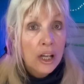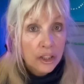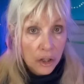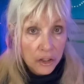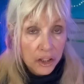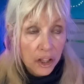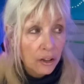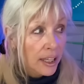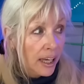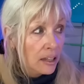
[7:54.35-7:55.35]
Social
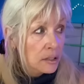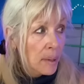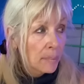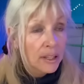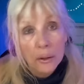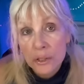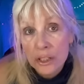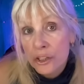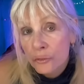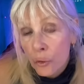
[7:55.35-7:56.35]
Security because maybe there was a
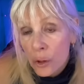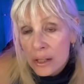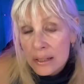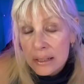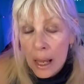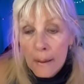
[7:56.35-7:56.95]
divorce,